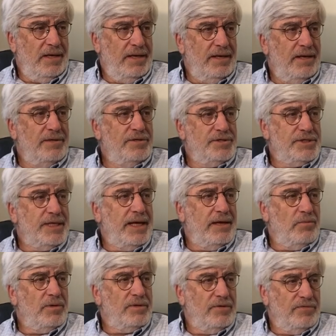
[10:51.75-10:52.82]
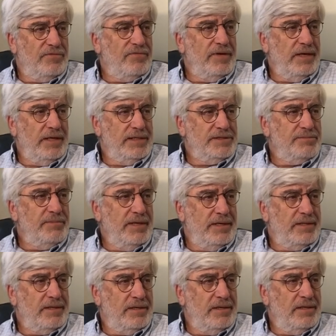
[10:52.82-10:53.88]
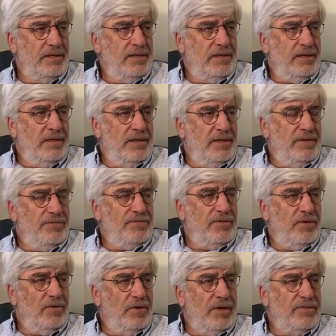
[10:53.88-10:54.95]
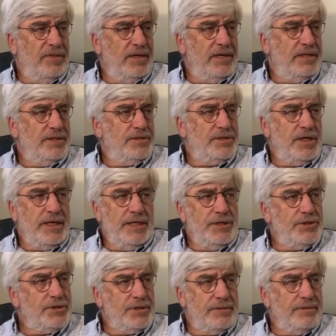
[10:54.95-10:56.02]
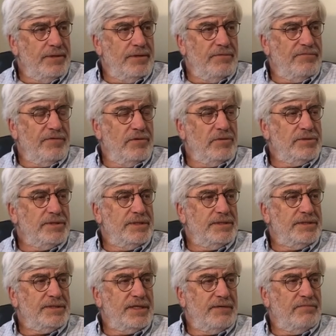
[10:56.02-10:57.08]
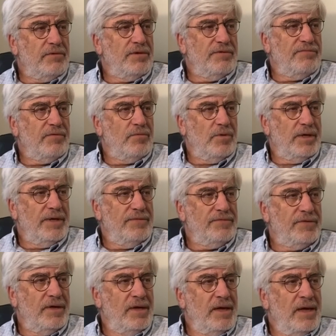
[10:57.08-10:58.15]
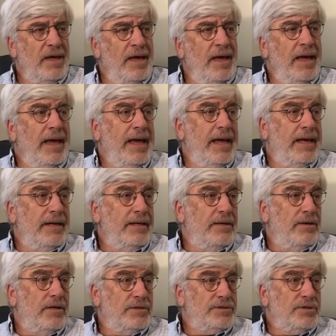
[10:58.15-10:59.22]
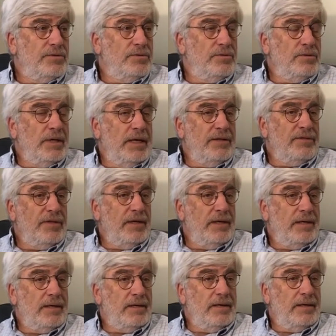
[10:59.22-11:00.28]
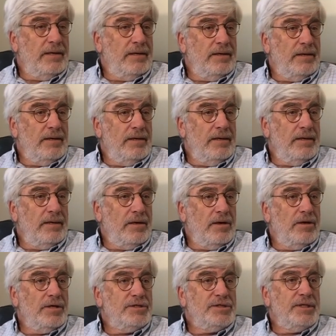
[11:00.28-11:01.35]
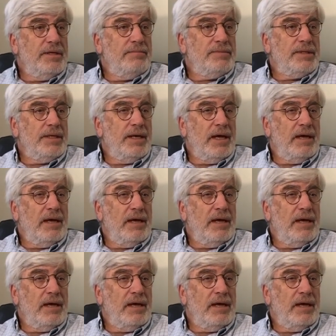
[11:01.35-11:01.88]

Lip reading: and understand what those feelings meant. And so I think it changed, folks in several different ways. And it also, I think, encouraged them to